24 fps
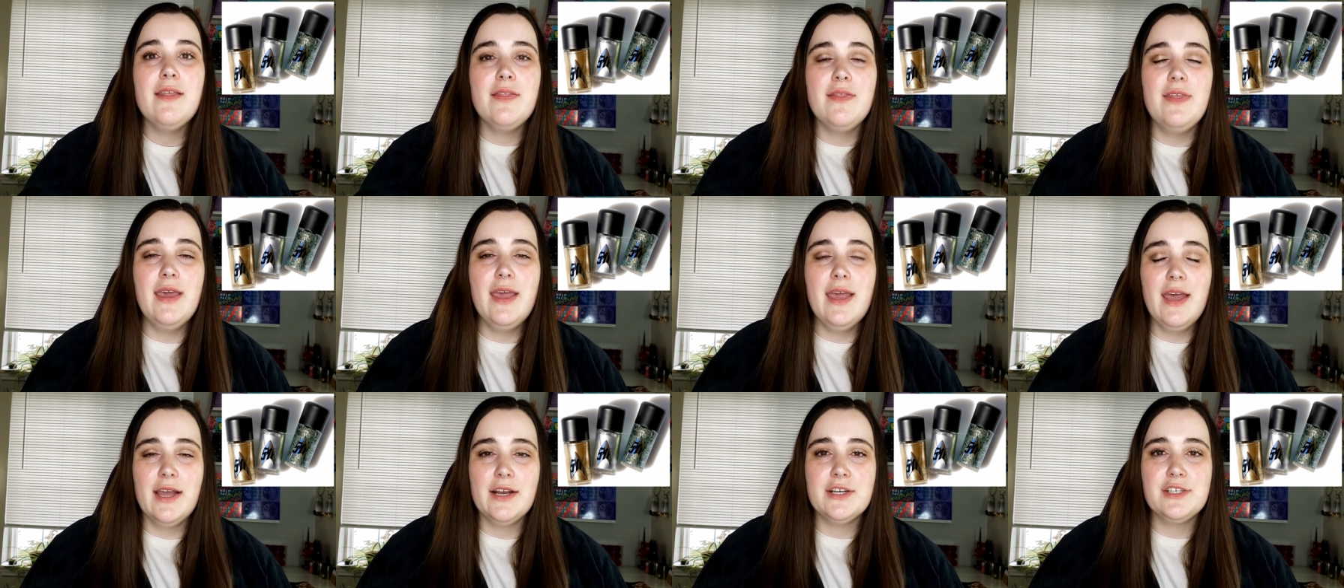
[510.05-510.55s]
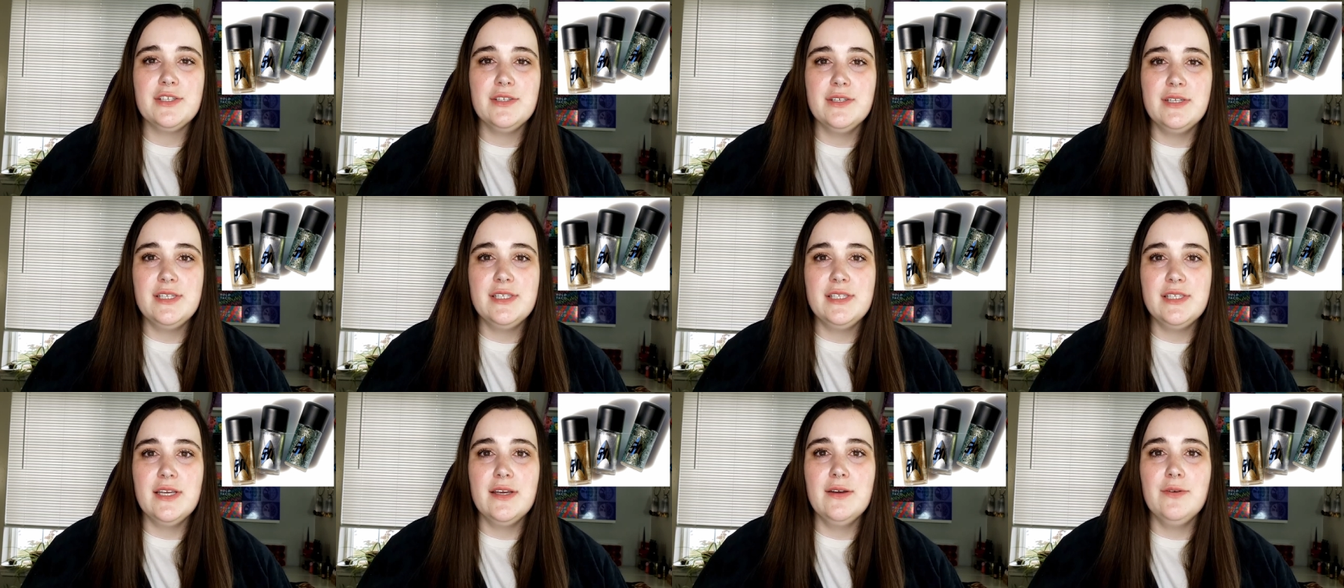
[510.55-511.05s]
they actually
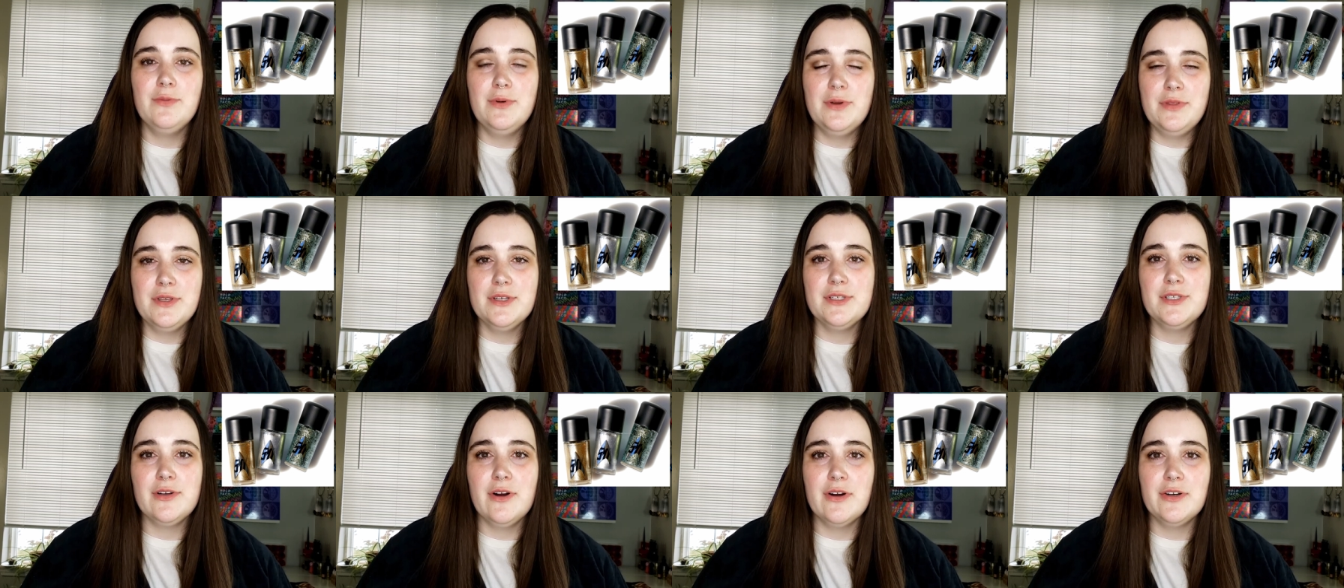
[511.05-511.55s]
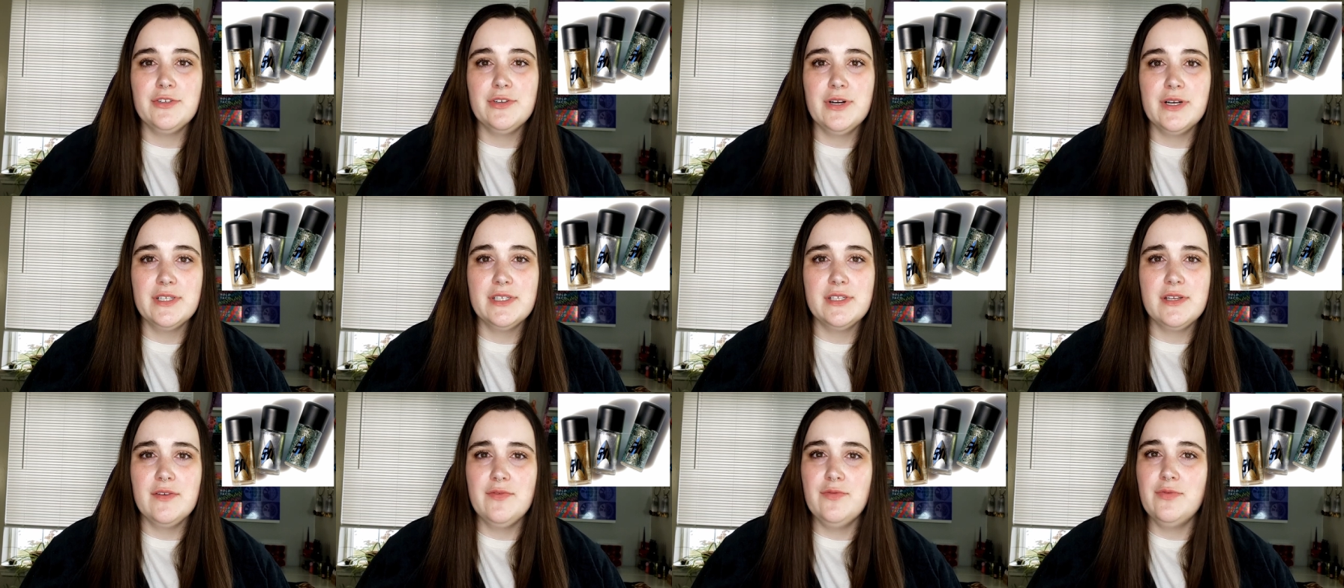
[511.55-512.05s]
sit with the Star
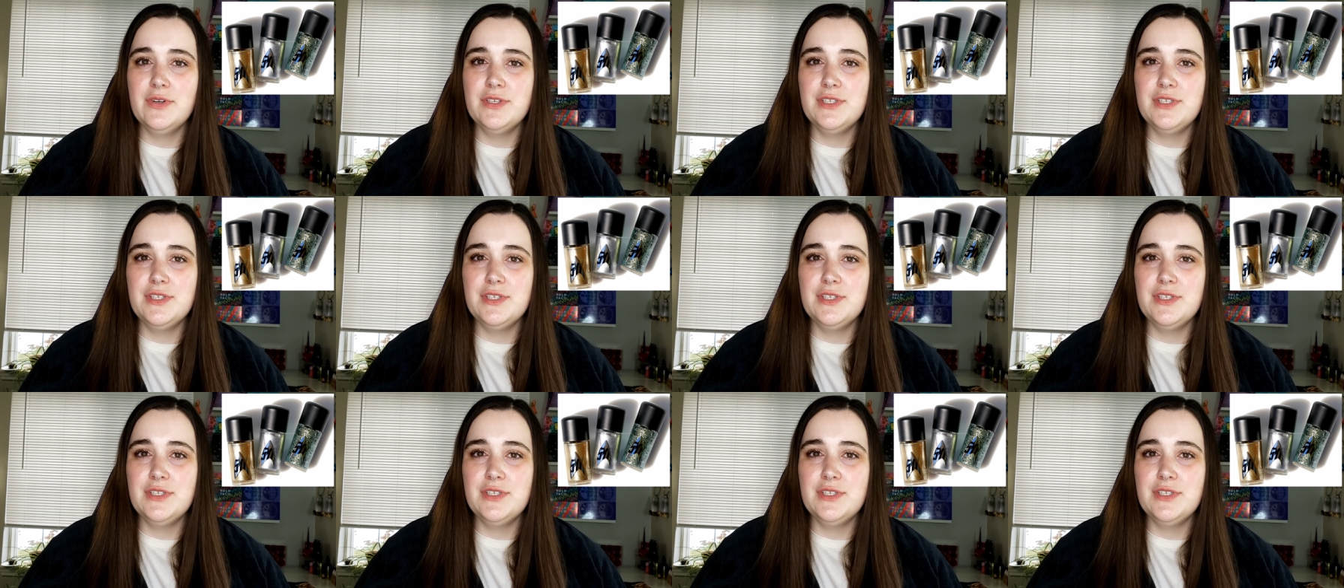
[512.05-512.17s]
Trek stuff,